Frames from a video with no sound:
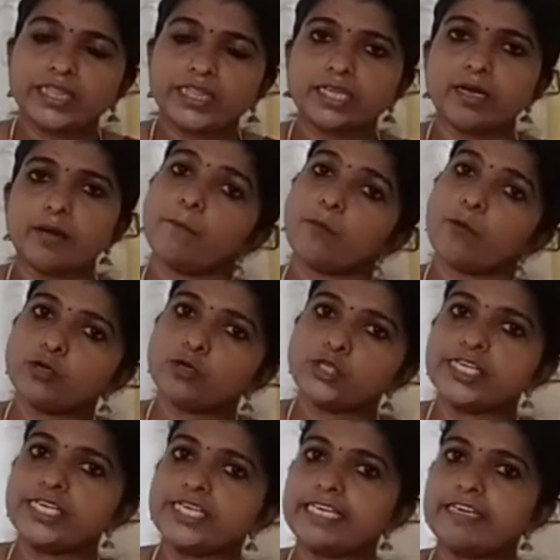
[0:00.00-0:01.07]
with
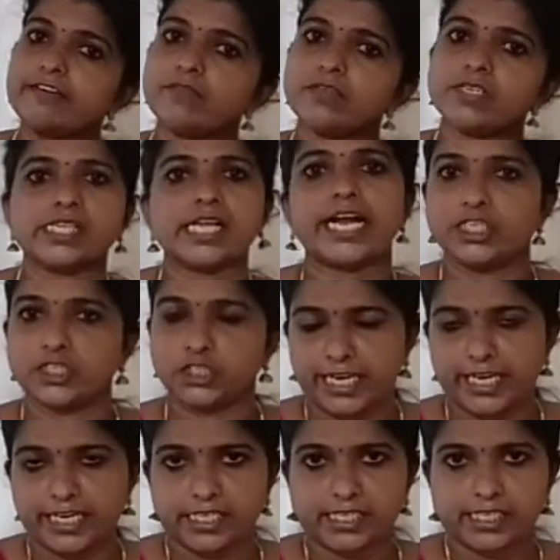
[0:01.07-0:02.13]
positive side
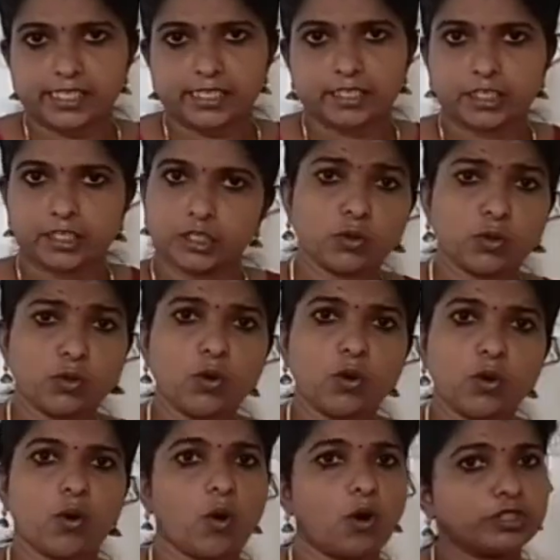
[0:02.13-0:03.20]
chains.
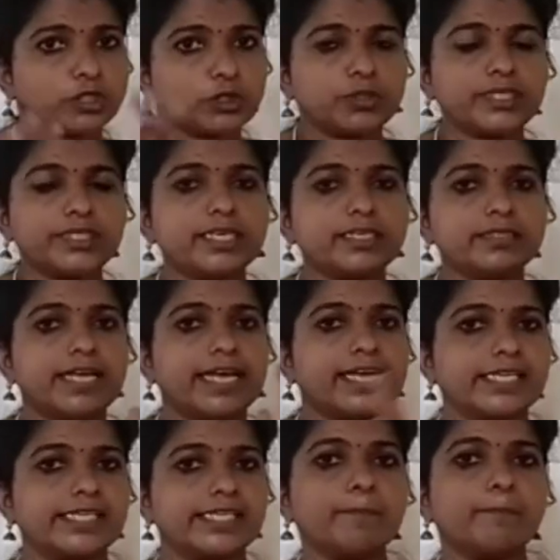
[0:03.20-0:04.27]
So altogether
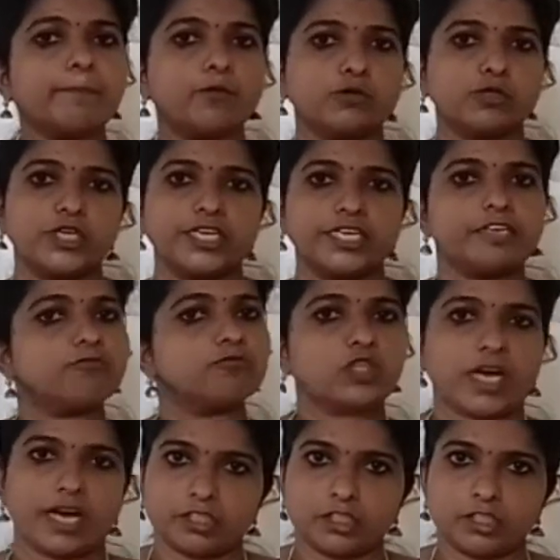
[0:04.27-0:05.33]
there is a positive
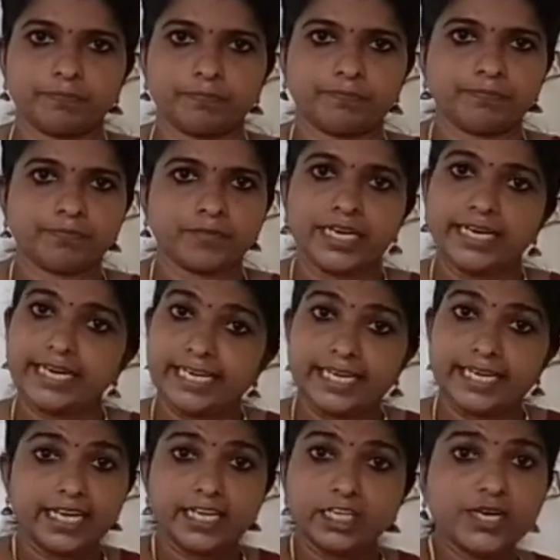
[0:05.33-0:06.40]
charge.
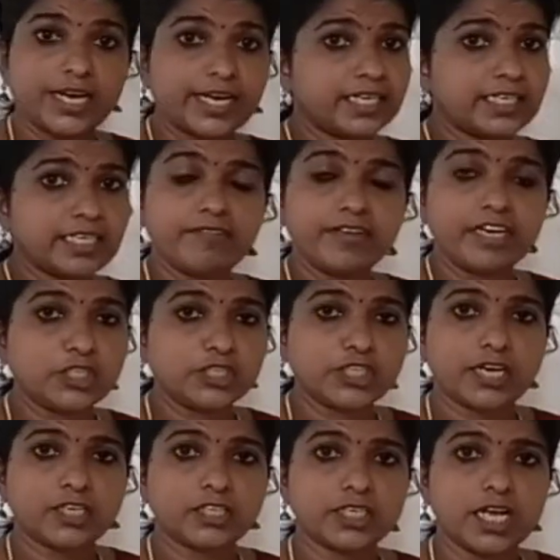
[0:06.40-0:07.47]
DNA is negatively
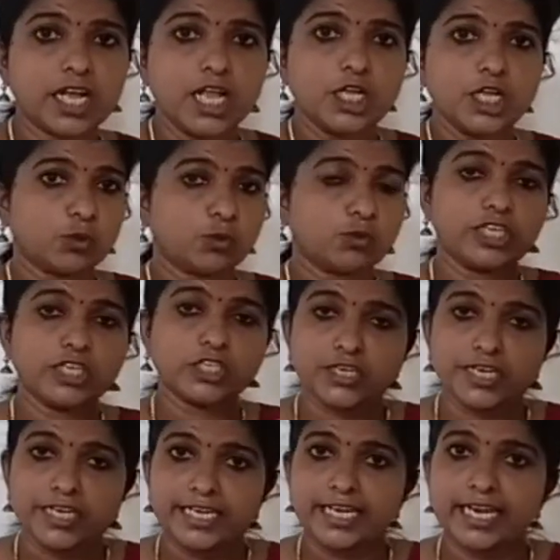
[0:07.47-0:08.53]
charged. So
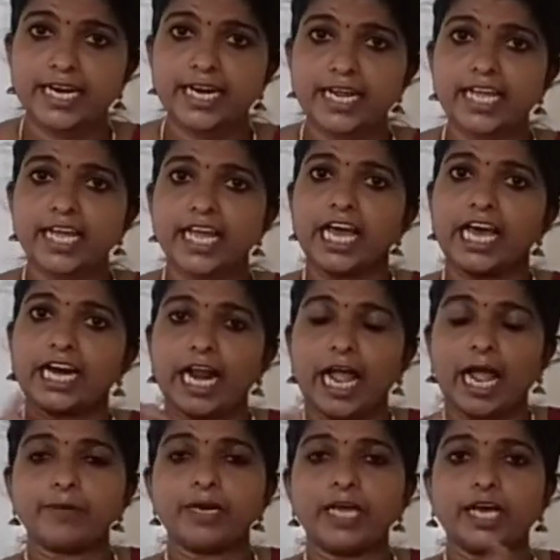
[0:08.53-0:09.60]
this DNA
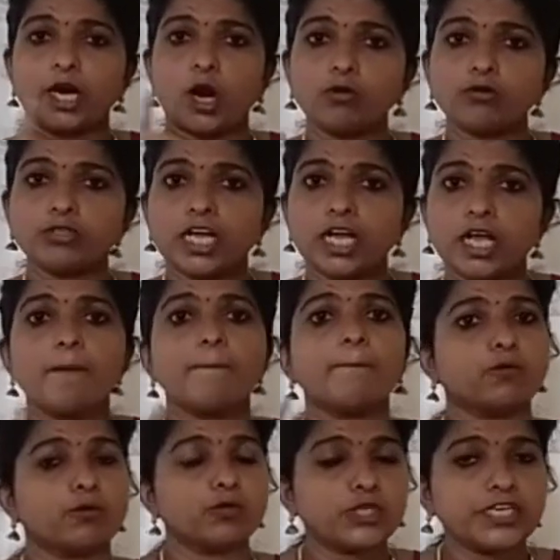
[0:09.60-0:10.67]
wrapped around
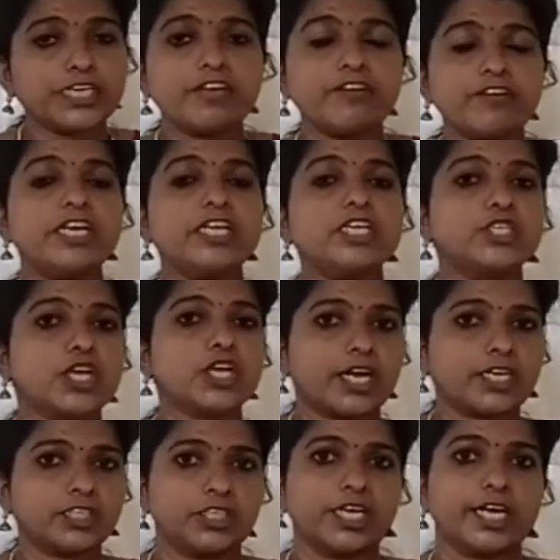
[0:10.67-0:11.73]
the positively
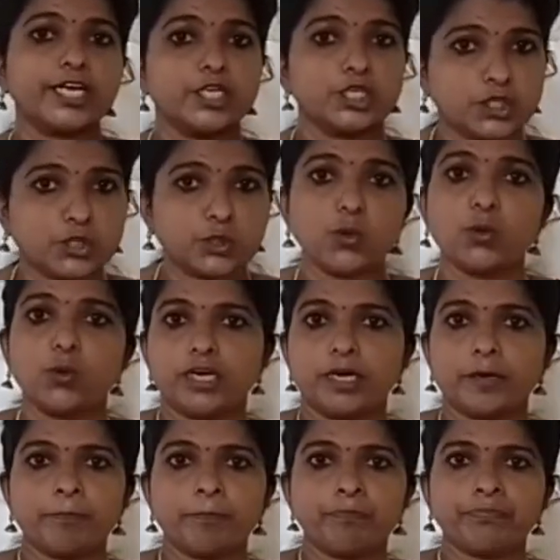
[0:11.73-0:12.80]
charged
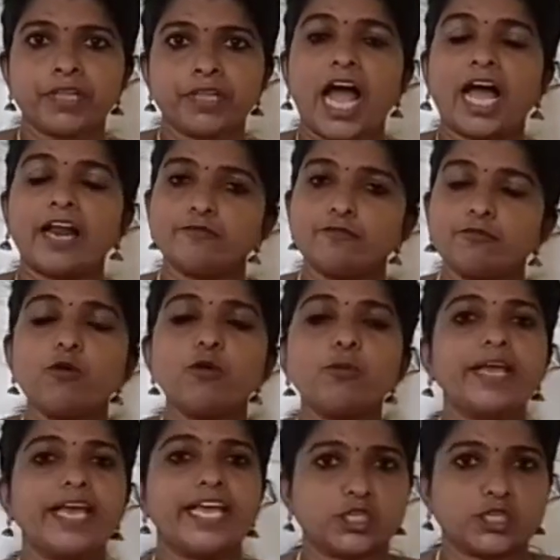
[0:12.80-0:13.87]
histone and
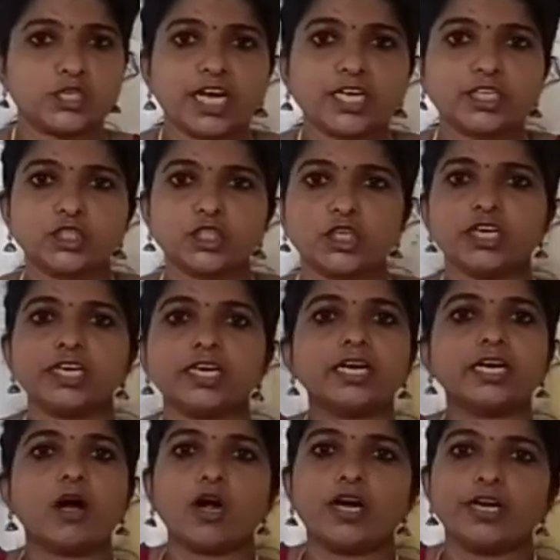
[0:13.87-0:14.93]
form a
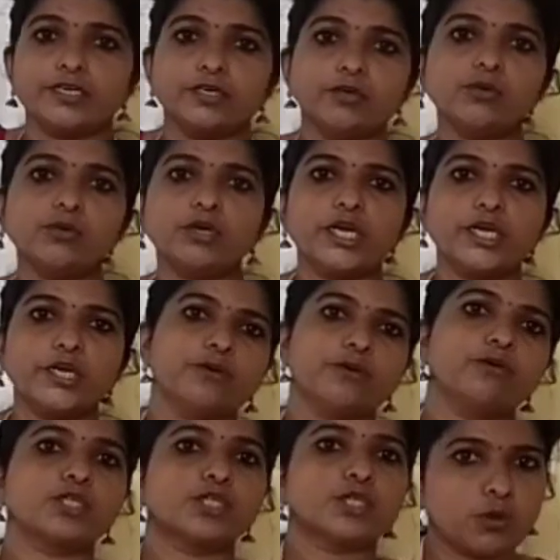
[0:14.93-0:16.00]
structure called
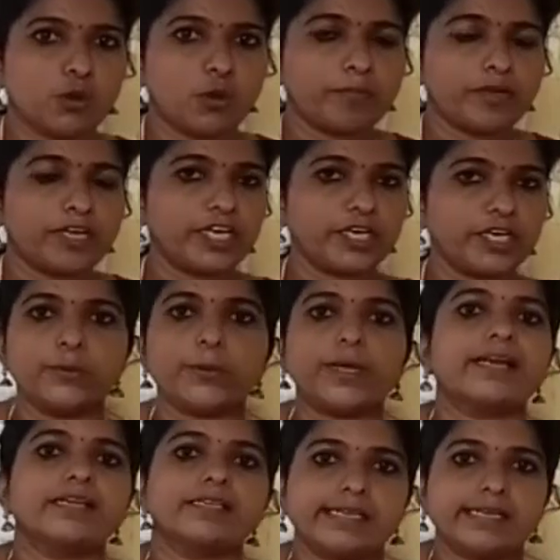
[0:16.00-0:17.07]
nucleosome. Here you
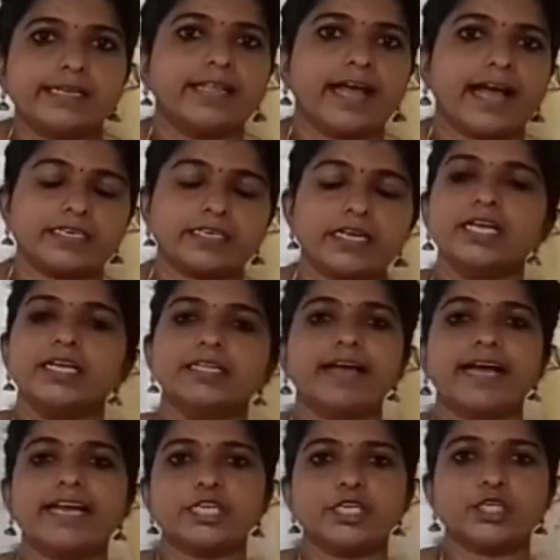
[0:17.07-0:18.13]
can see that
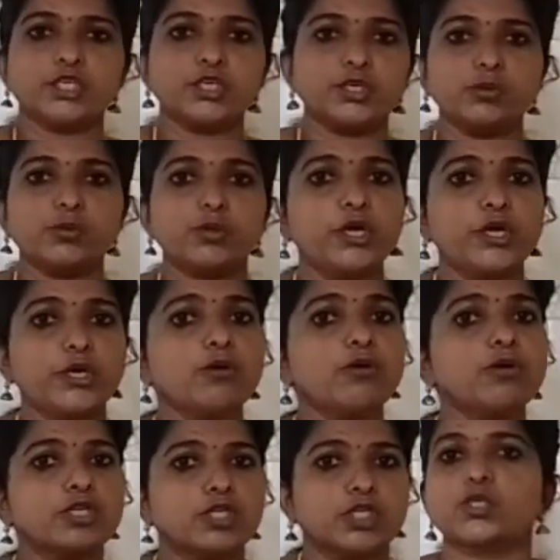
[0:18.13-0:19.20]
is
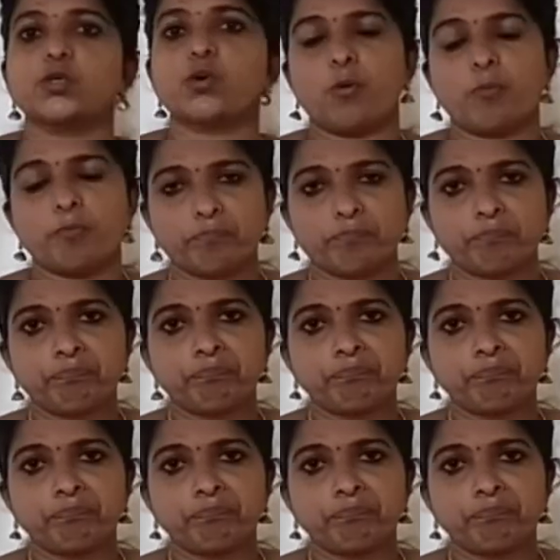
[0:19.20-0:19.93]
nucleosome.